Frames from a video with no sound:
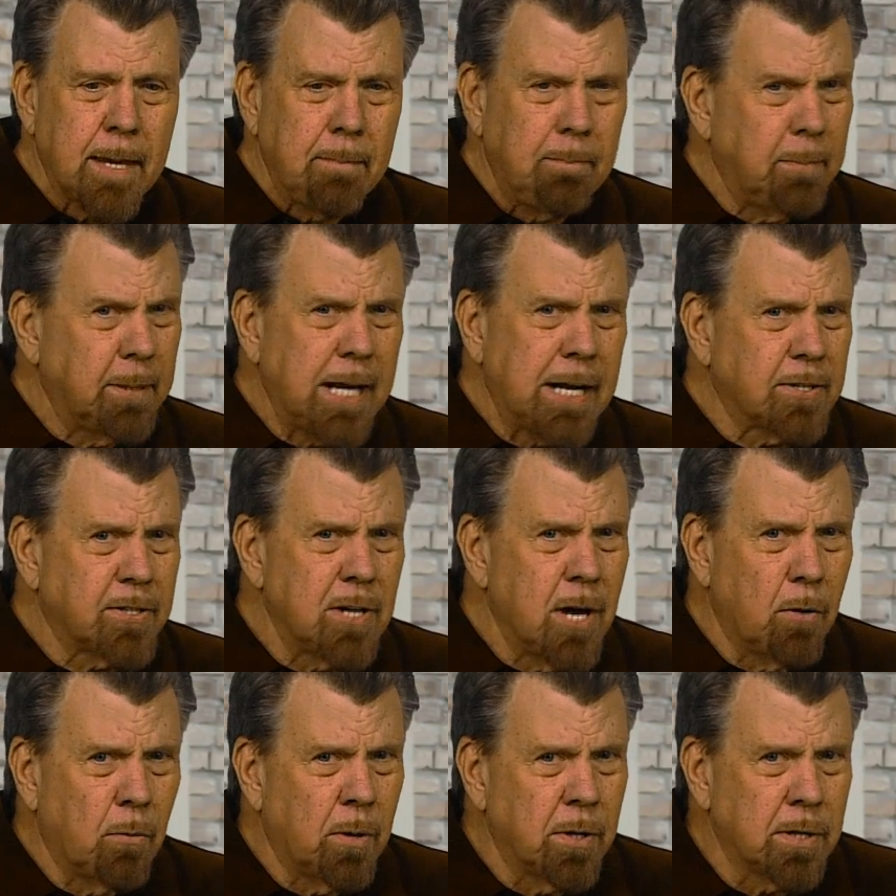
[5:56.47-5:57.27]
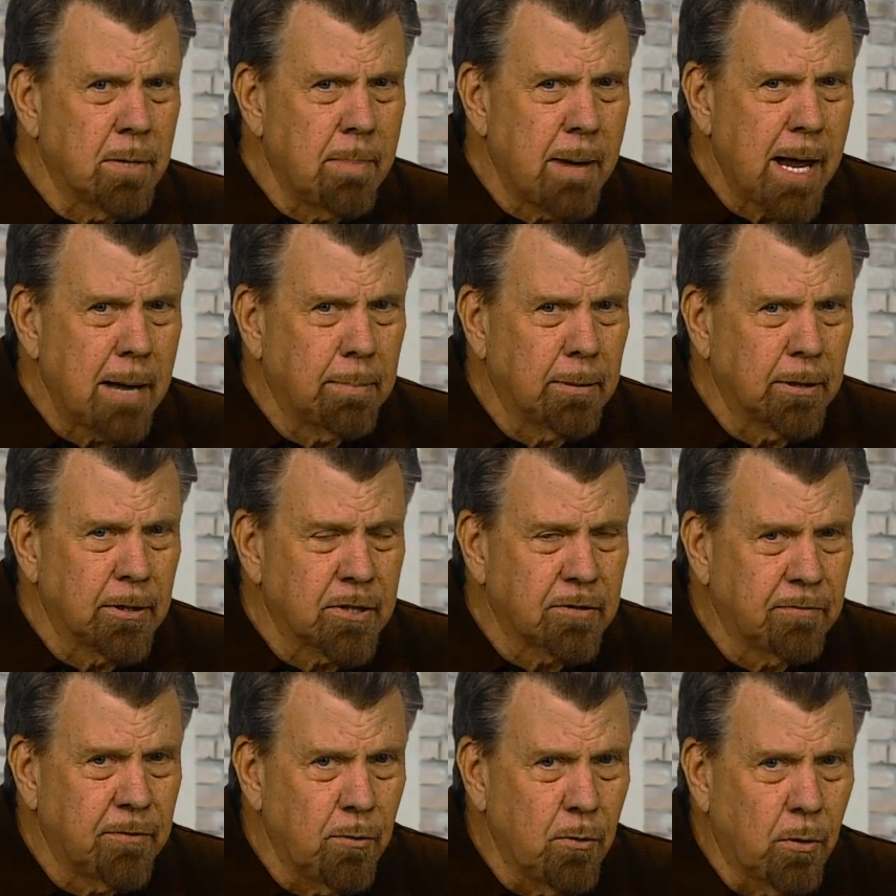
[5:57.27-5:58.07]
But that's not what the Bible is
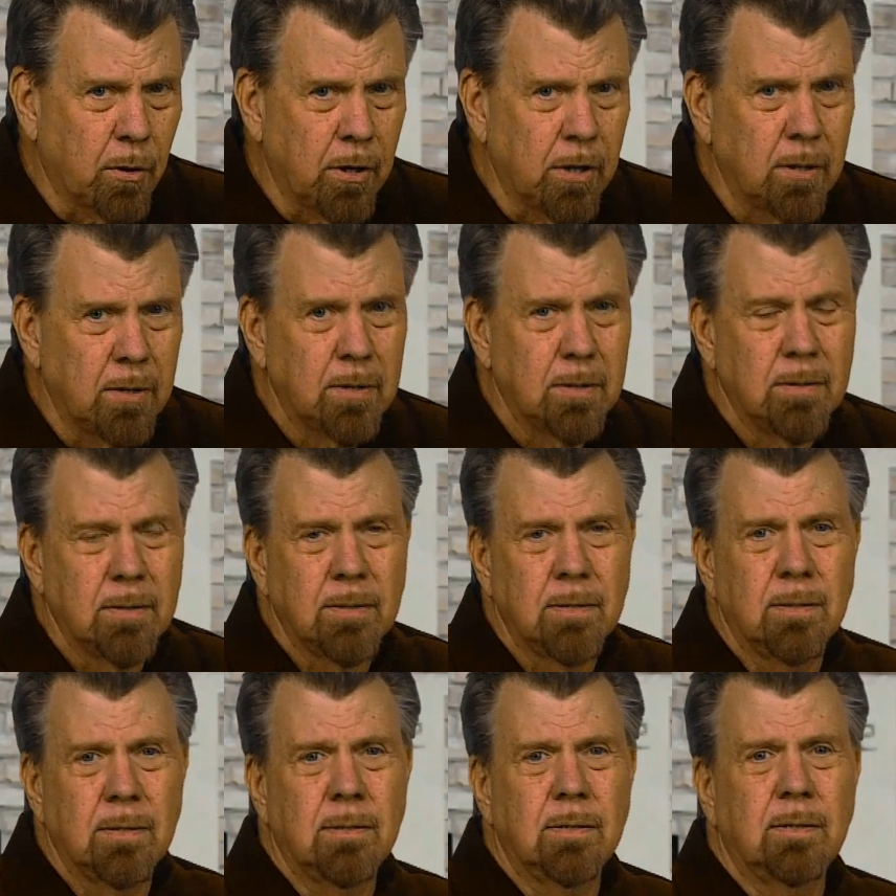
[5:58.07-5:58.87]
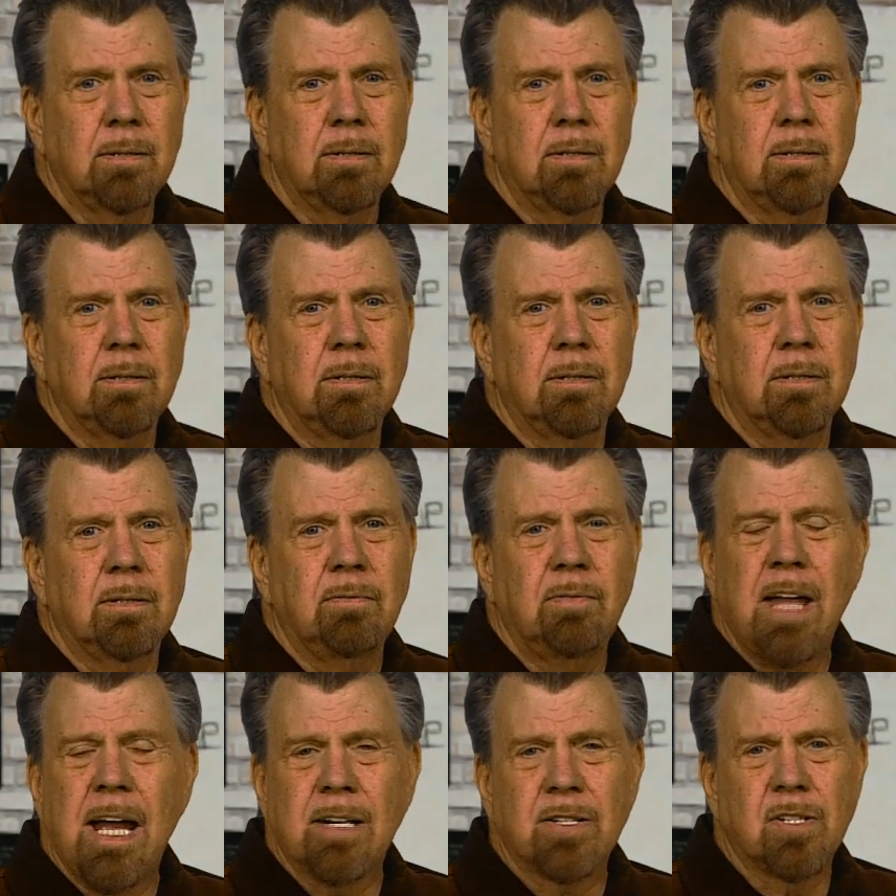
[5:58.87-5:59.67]
for.
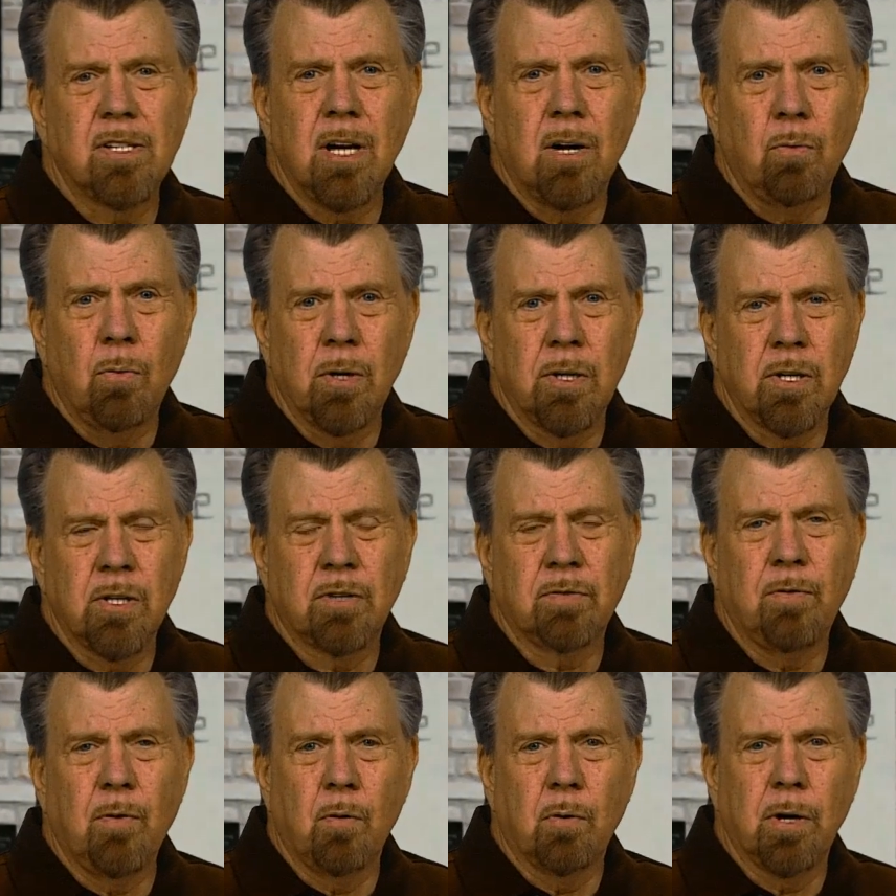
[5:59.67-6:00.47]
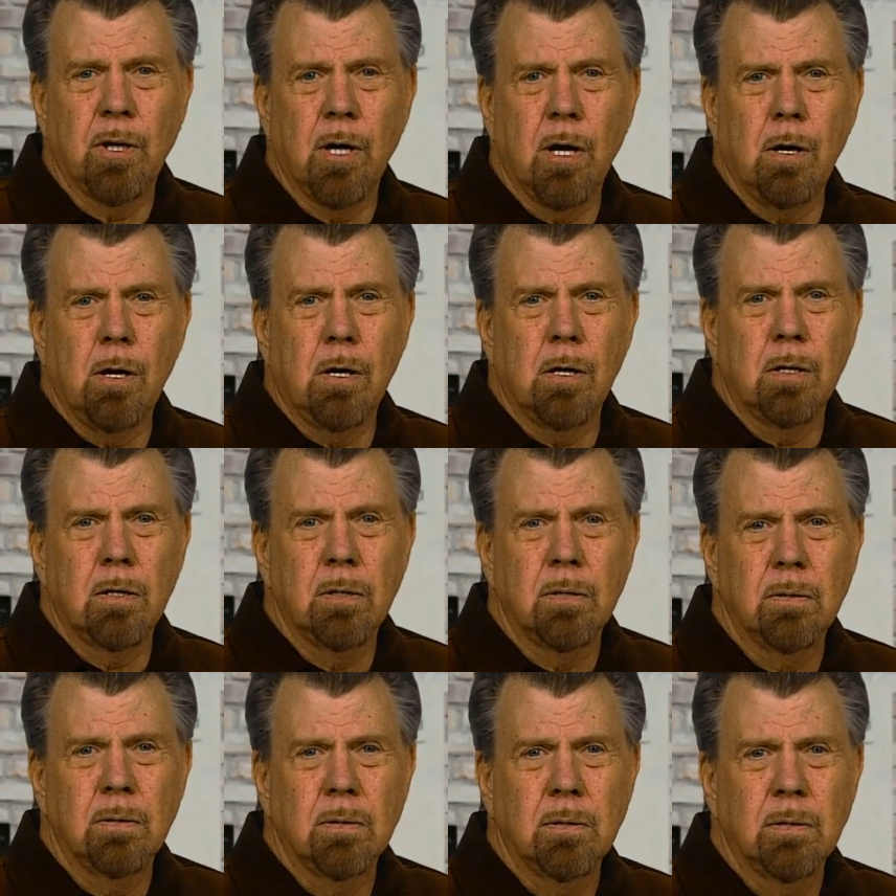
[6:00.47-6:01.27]
That's not what it's for at all.
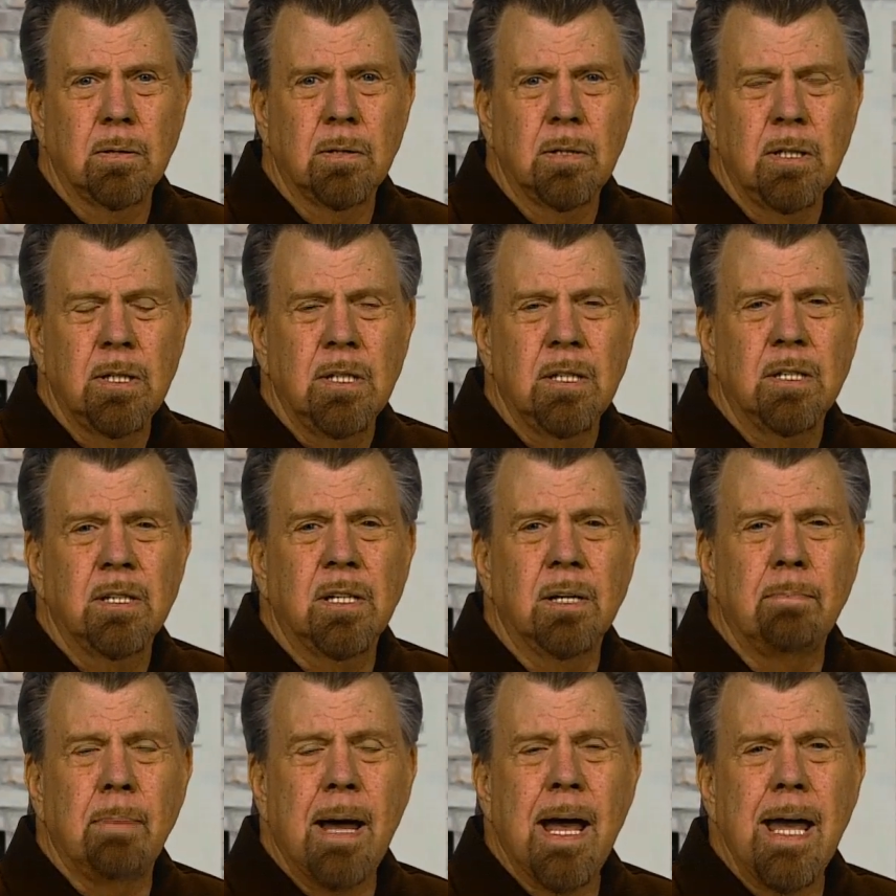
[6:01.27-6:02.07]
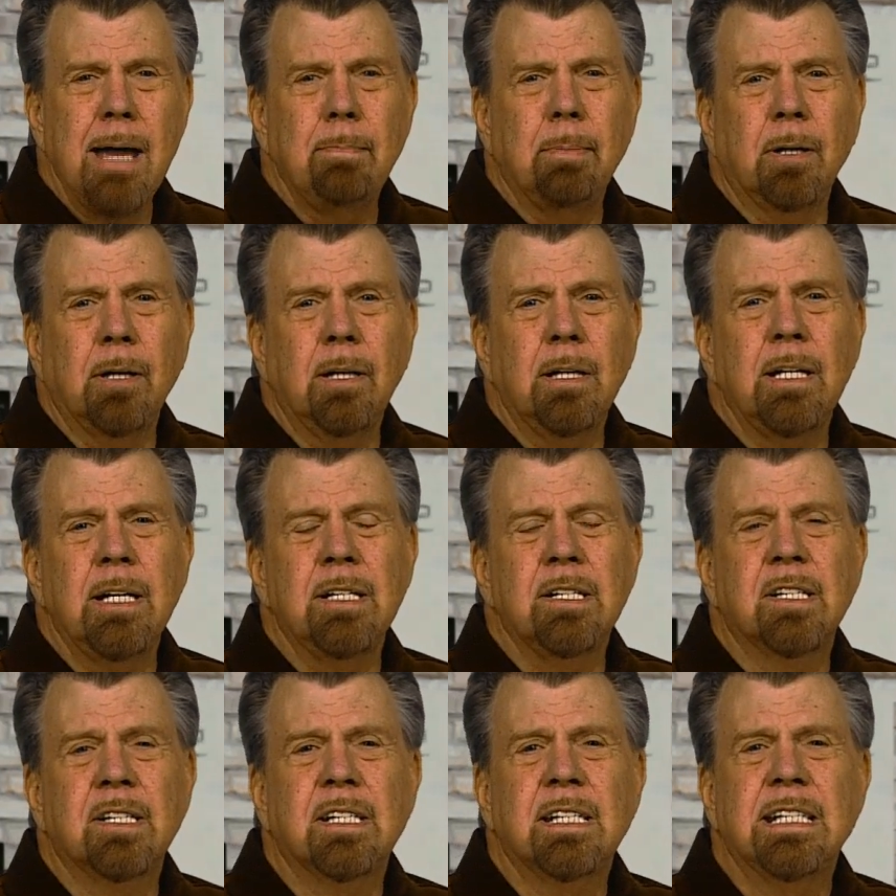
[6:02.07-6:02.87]
The Bible
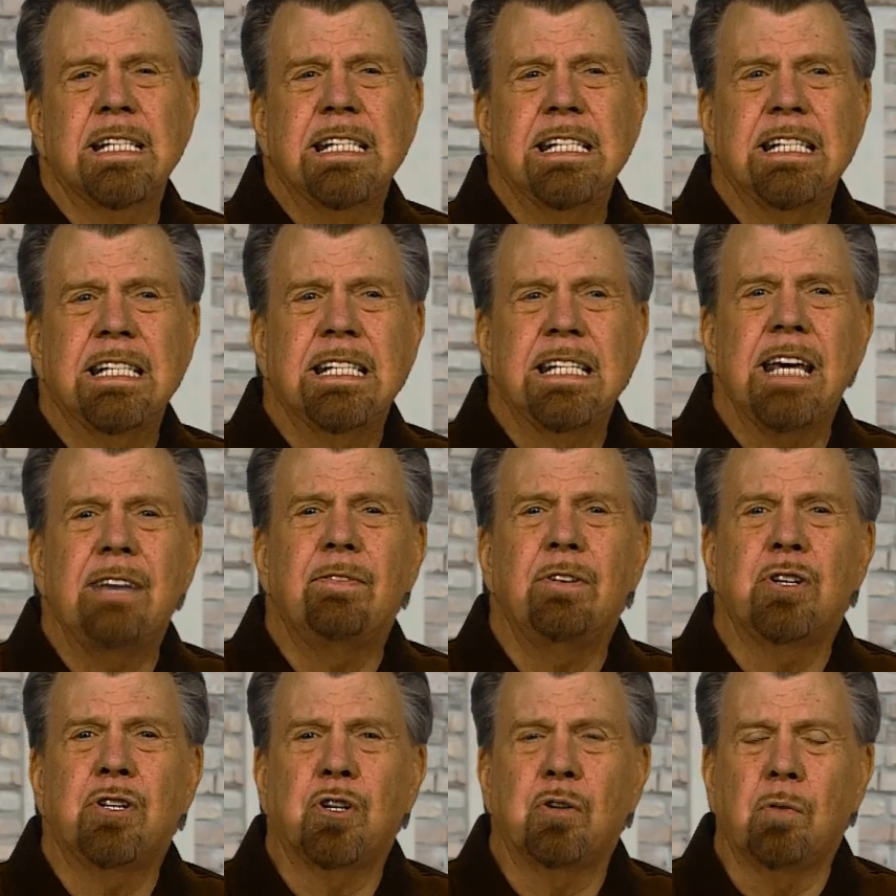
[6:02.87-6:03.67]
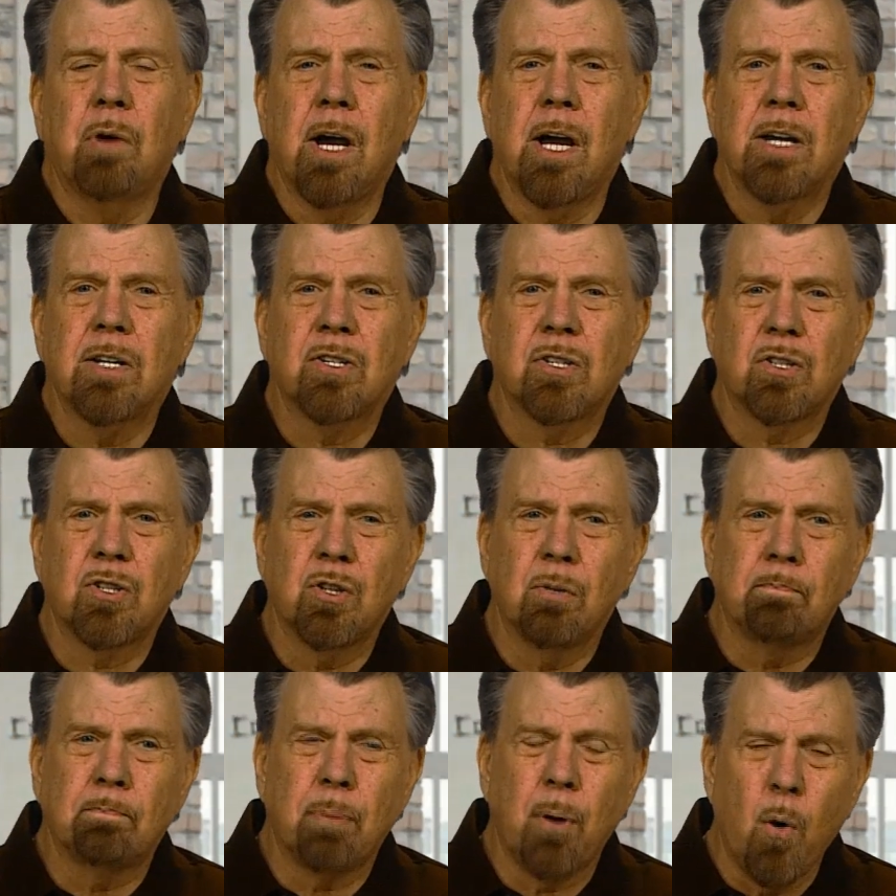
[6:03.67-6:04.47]
is given to us to
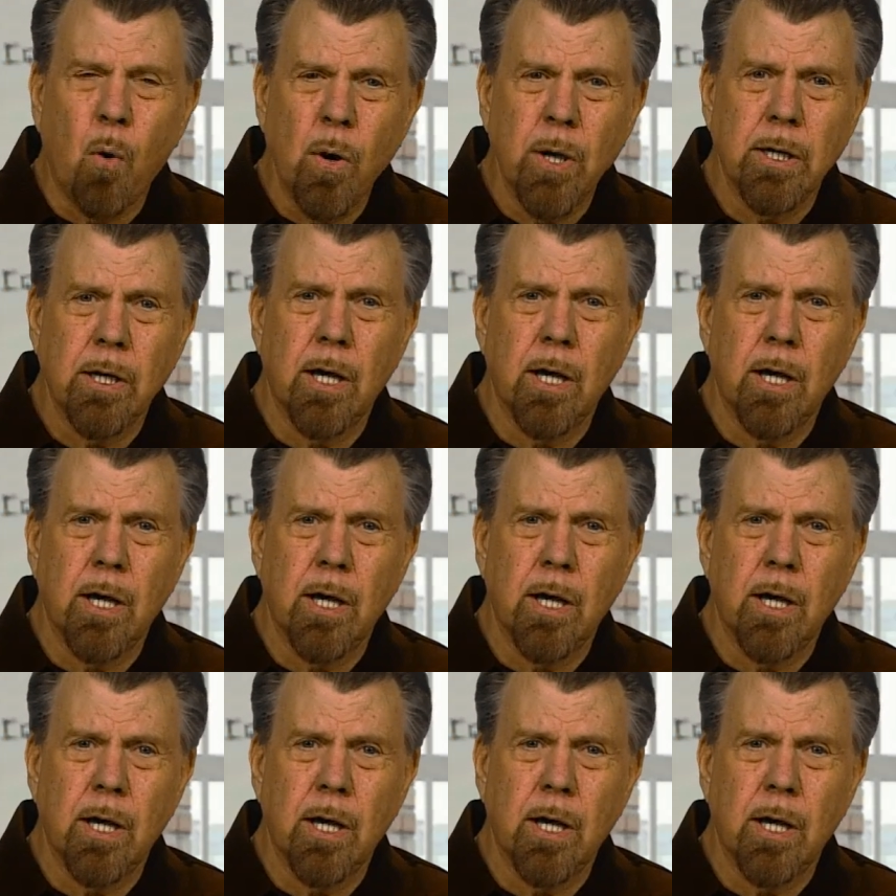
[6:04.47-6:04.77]
point